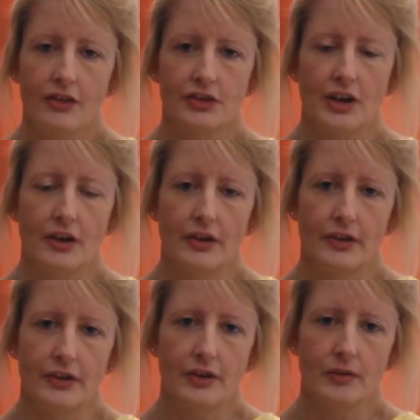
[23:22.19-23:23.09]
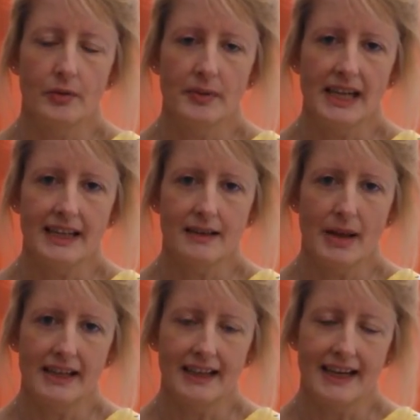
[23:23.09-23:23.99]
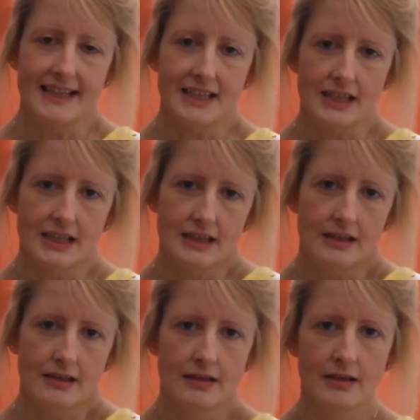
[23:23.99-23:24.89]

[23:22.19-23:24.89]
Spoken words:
So we'll be getting the medication